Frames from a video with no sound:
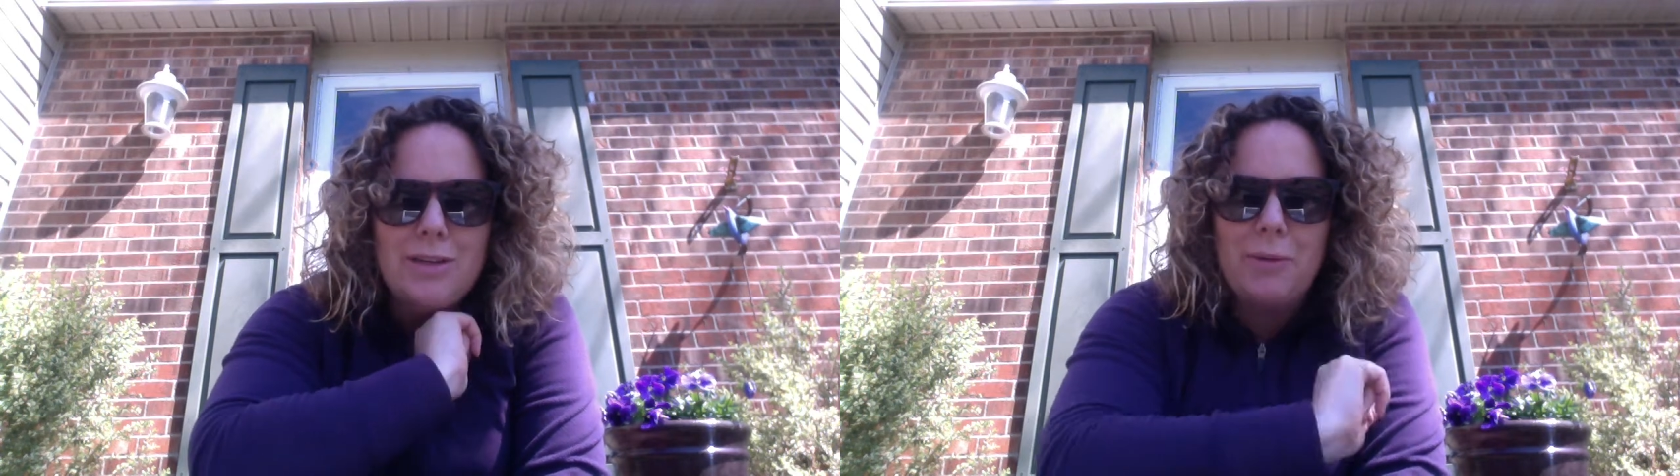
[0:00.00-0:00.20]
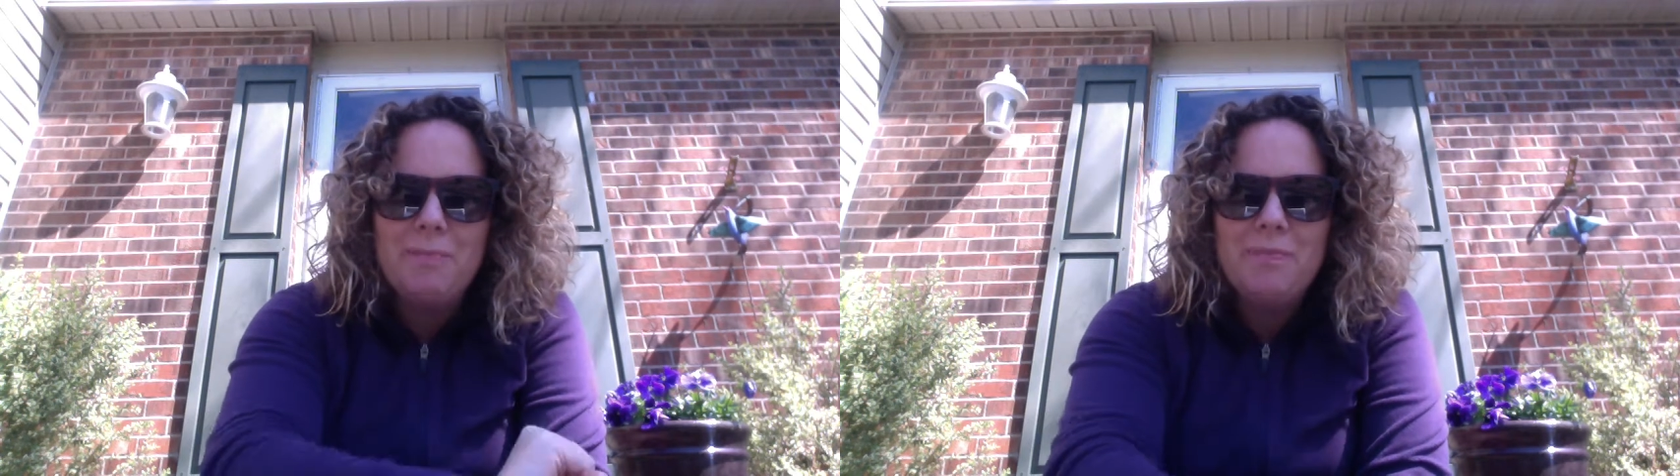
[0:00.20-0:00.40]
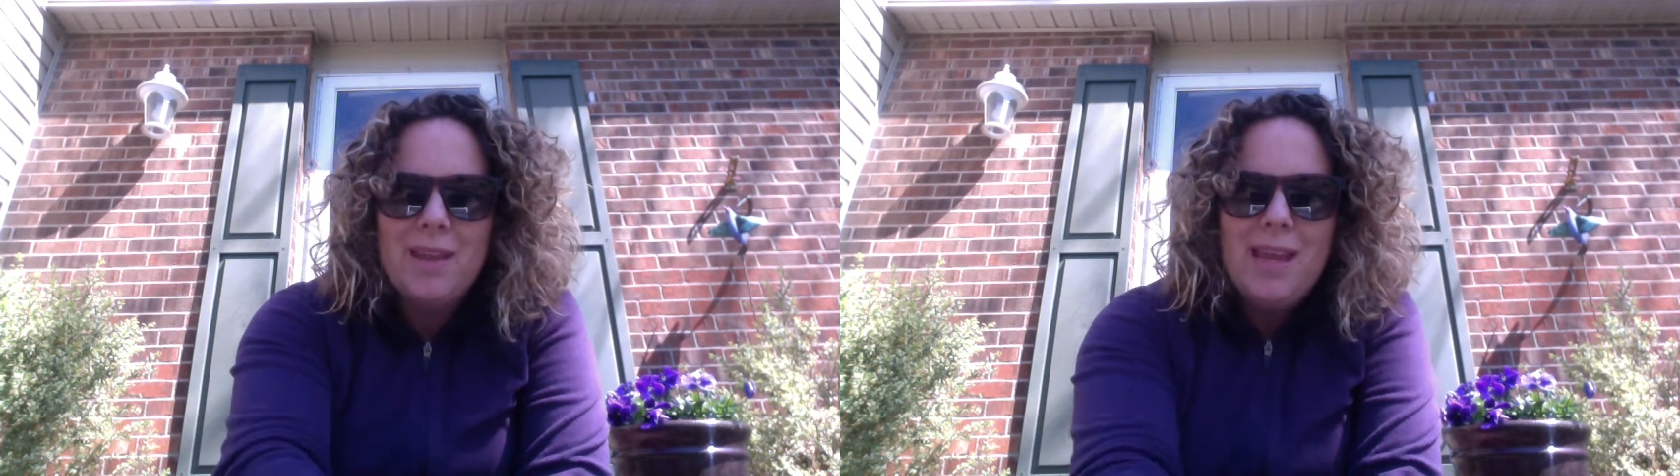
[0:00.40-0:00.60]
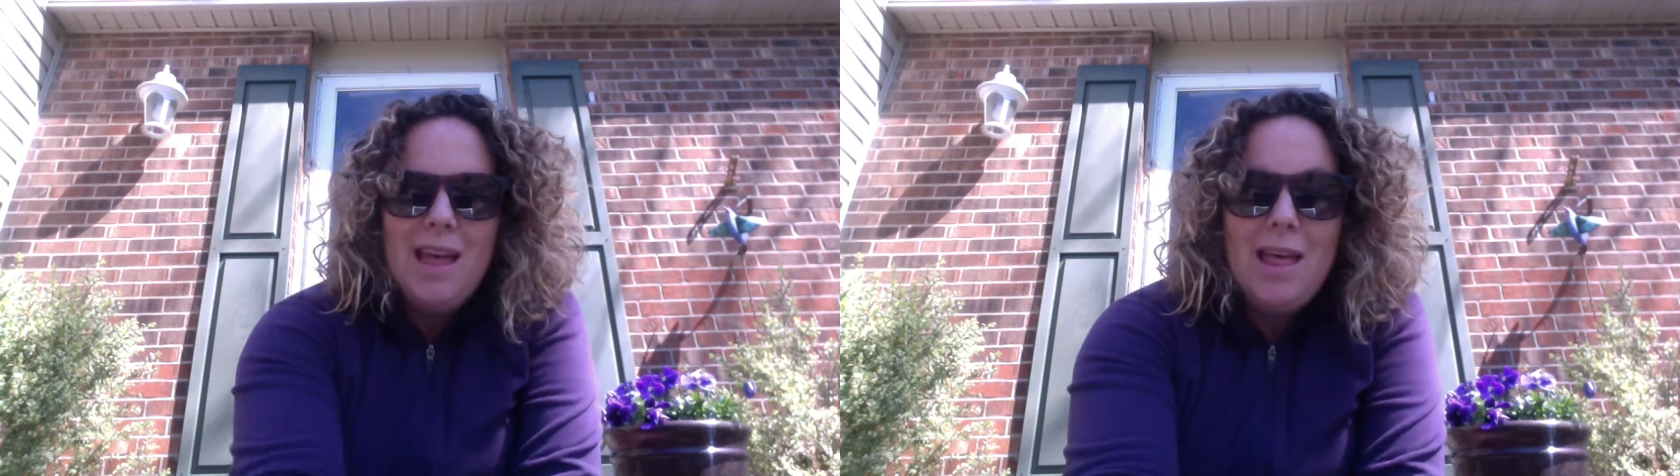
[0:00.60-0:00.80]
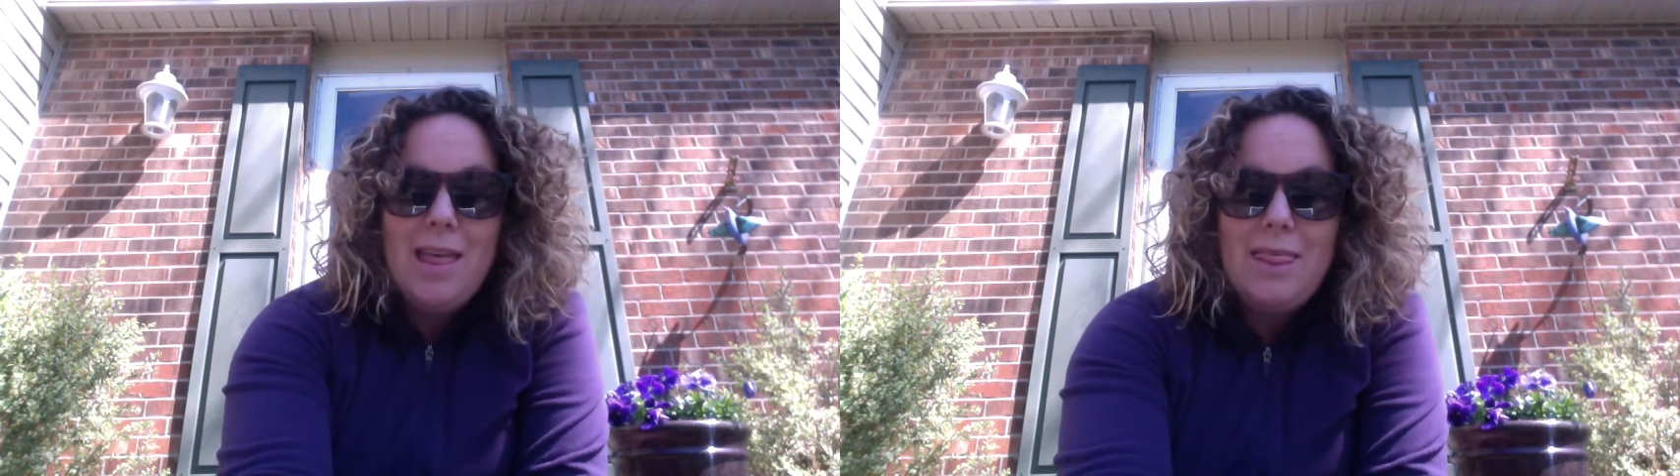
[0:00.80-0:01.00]
So
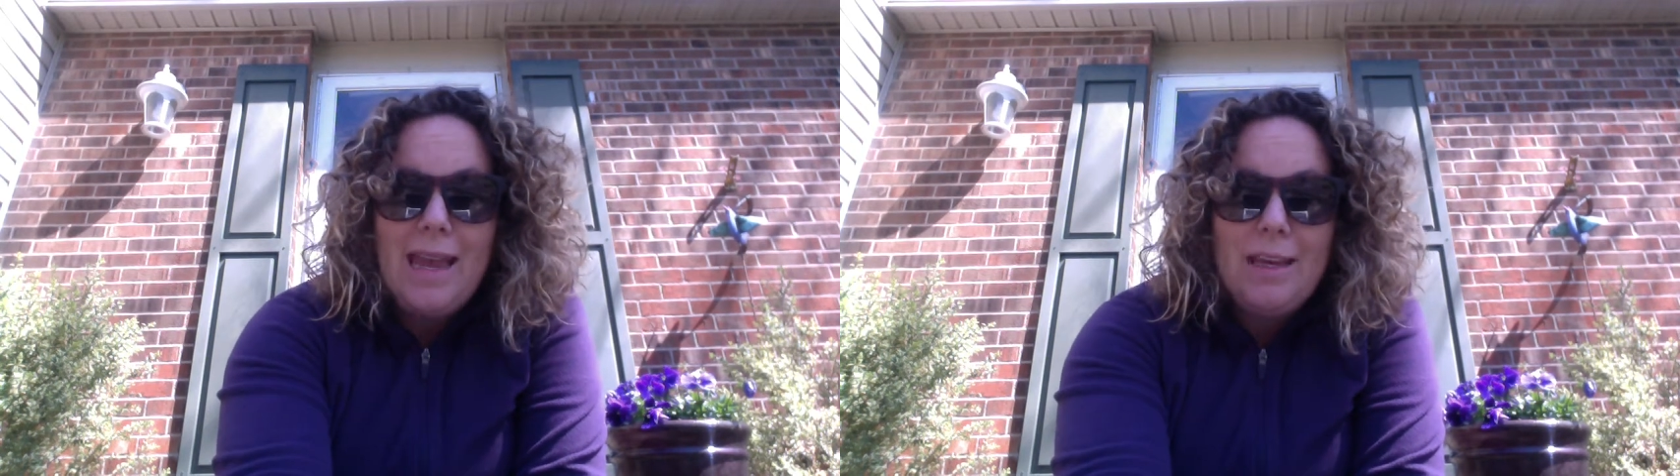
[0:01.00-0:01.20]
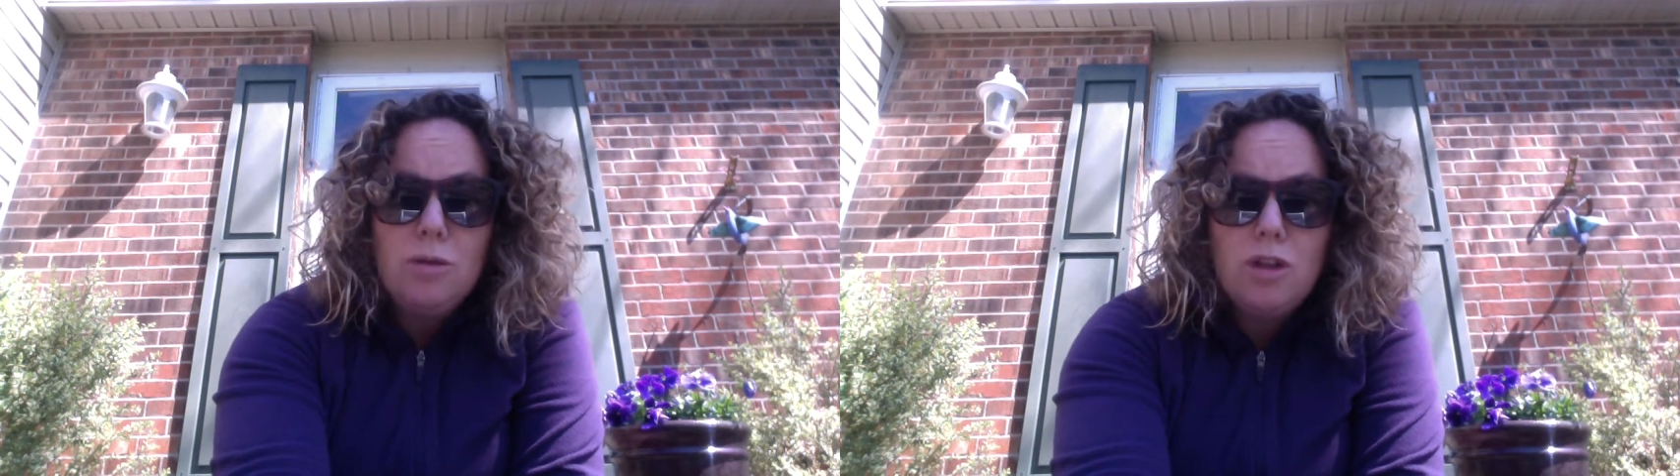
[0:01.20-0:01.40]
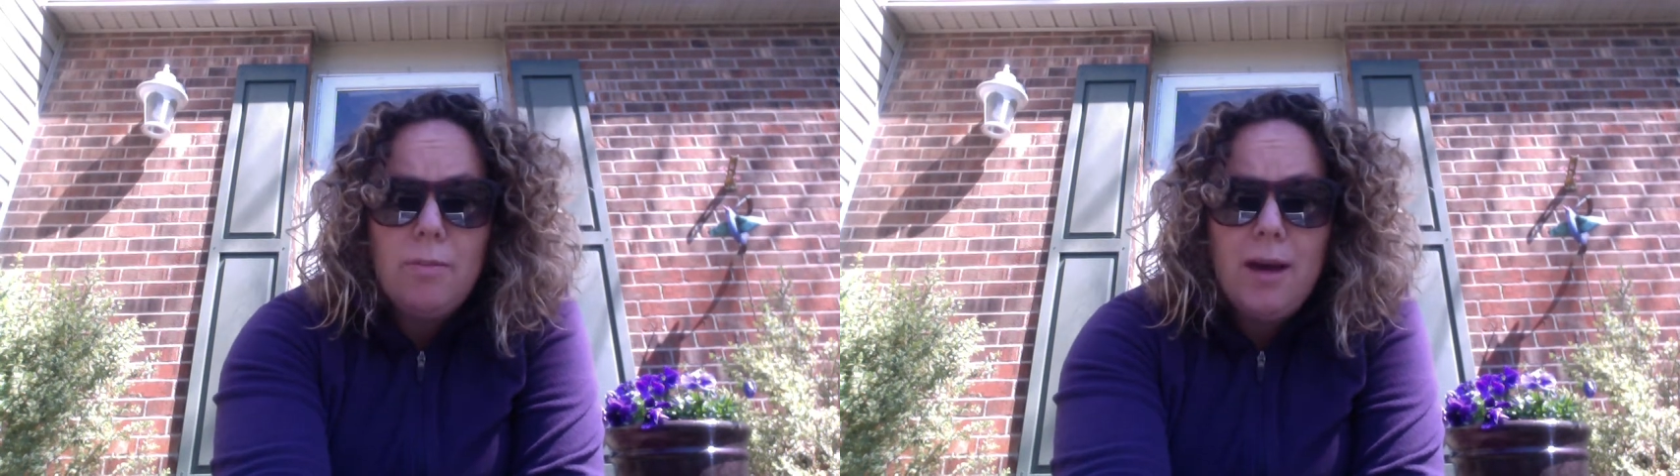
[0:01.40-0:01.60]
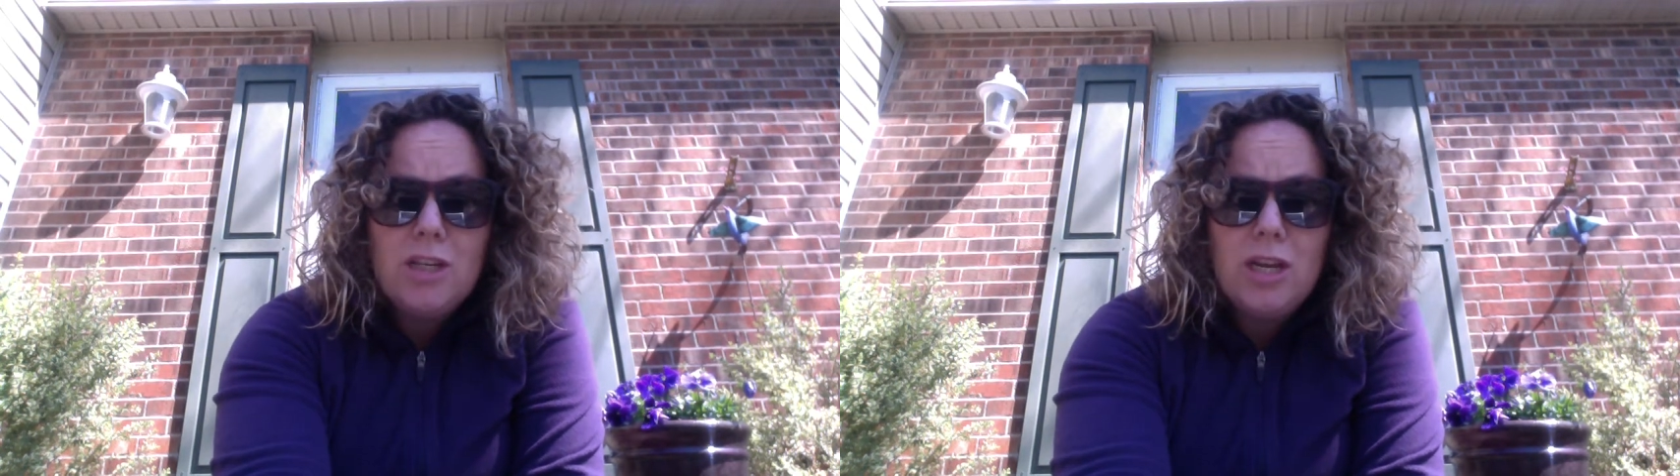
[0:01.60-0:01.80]
thank you so much.